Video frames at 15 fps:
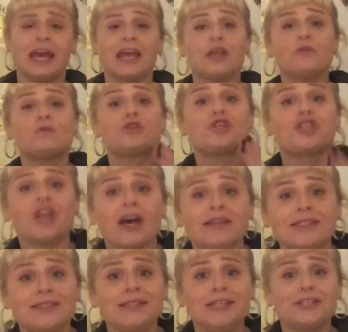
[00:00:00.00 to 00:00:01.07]
You
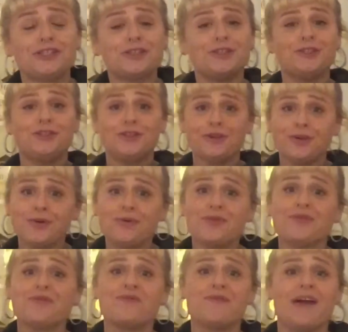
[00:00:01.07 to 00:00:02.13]
just need to do
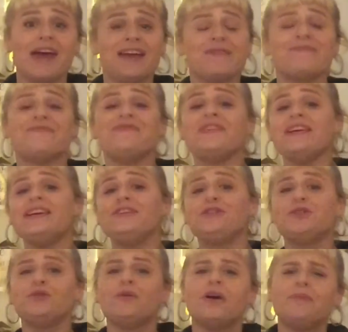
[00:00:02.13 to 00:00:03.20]
the right things
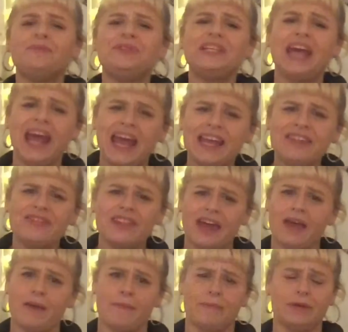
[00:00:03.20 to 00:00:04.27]
to obtain
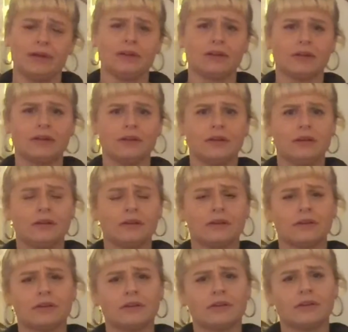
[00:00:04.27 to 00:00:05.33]
them.
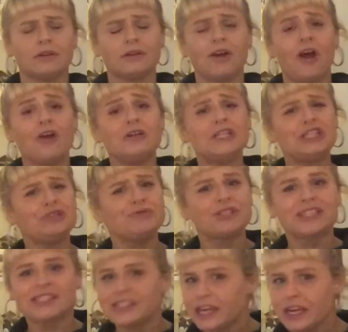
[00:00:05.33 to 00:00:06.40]
Aren't you
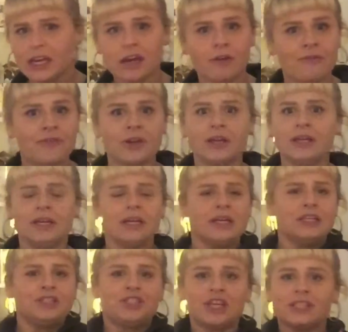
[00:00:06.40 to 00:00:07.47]
sick of
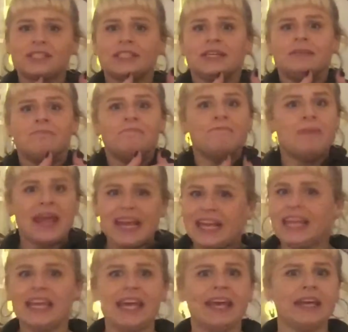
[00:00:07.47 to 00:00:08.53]
just
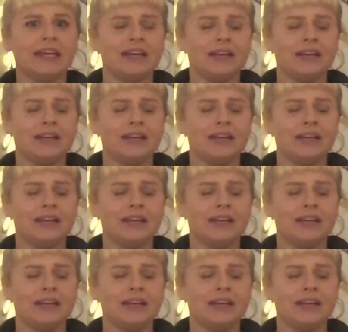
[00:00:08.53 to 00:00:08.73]
making it?